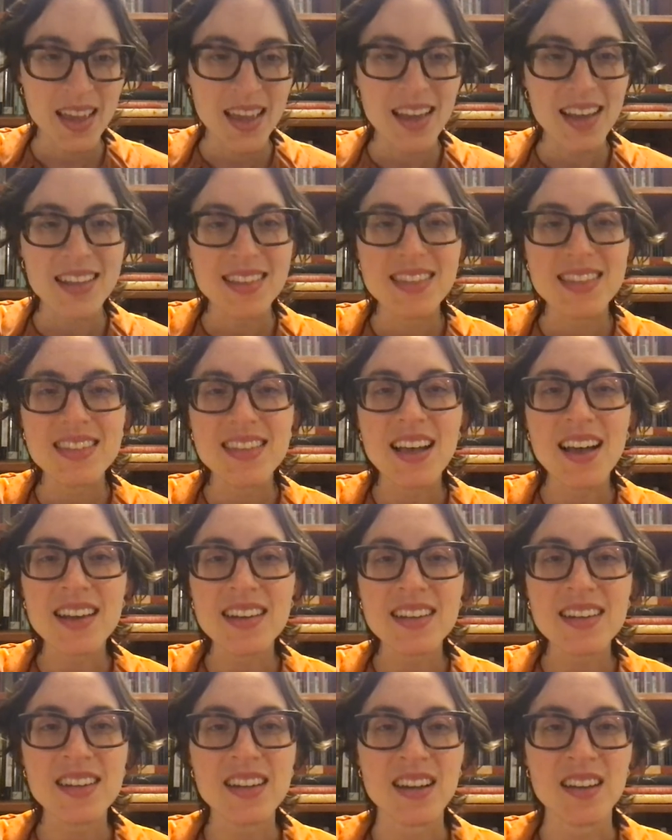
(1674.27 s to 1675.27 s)
It's not
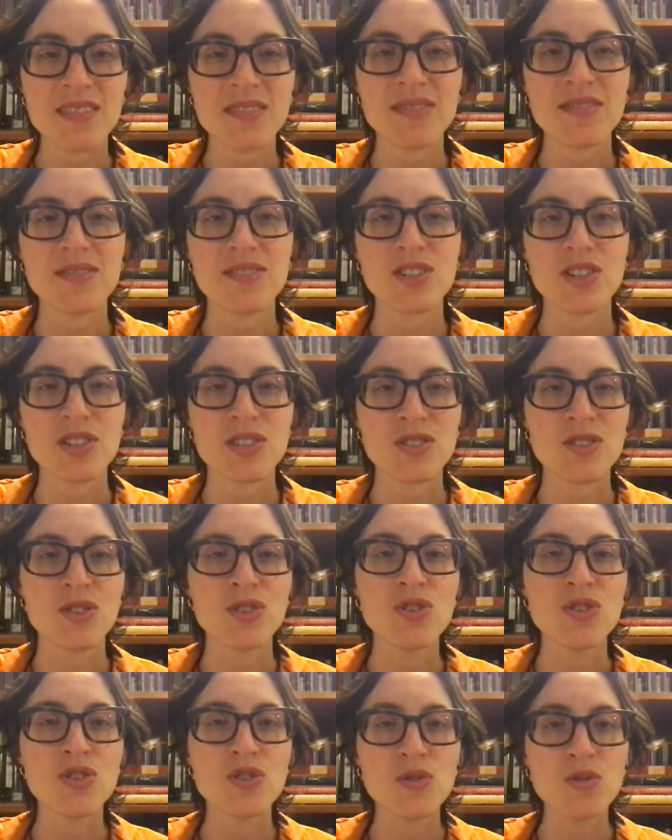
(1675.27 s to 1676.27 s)
enough just to
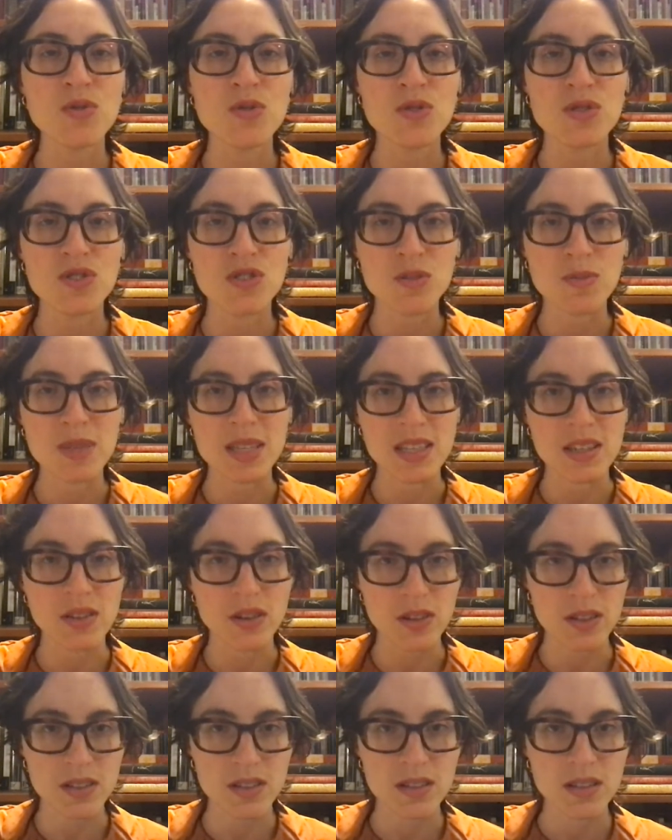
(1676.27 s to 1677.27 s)
choose to be
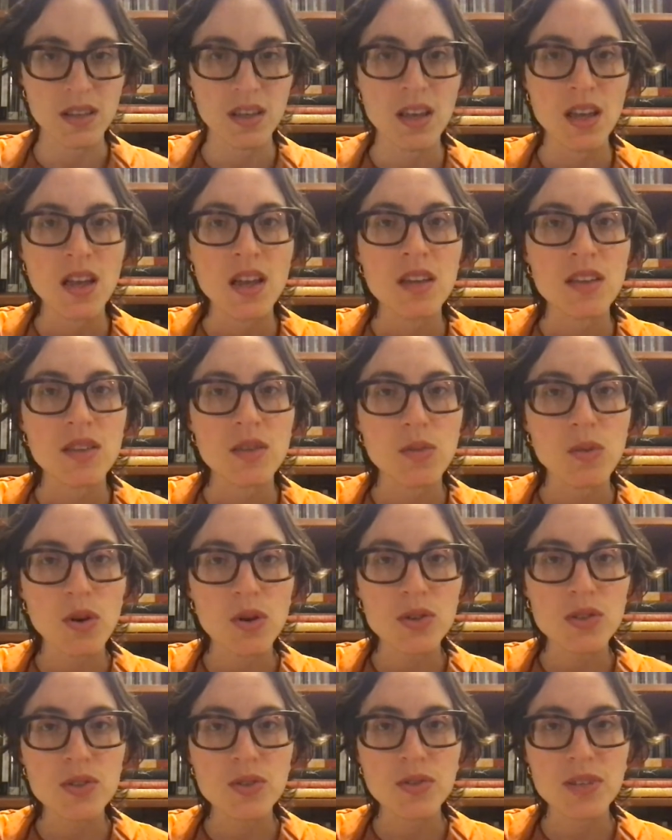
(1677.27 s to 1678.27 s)
good. You
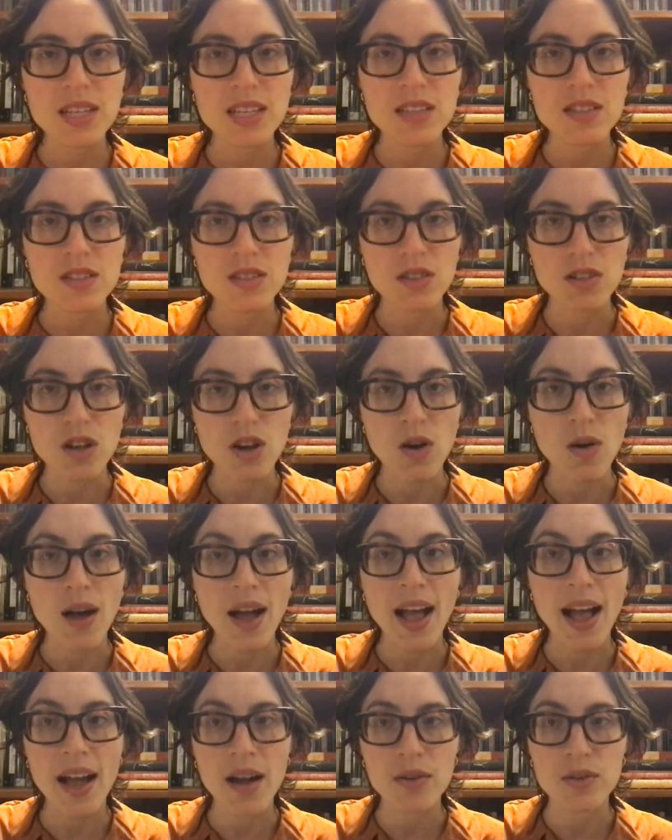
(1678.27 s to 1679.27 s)
also need to know
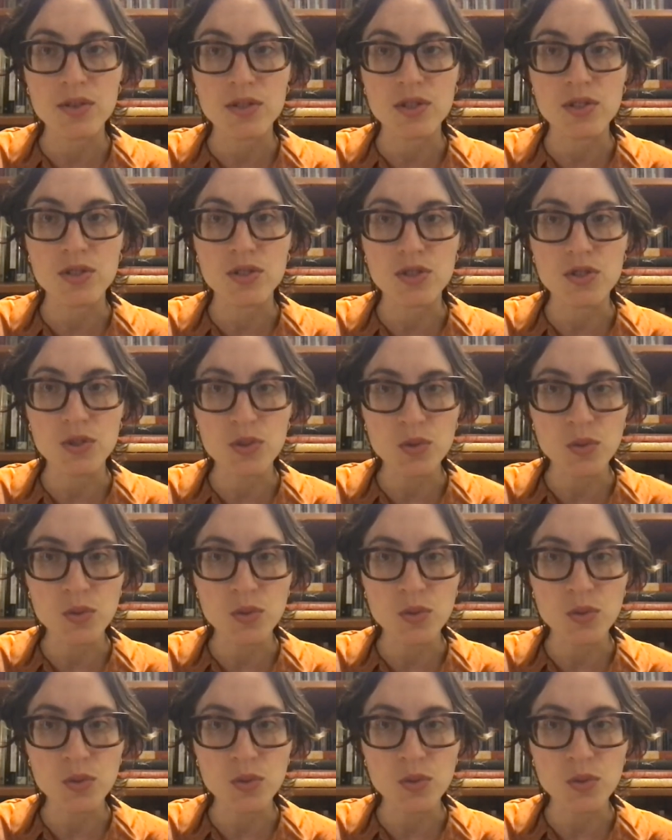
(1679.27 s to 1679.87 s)
how to do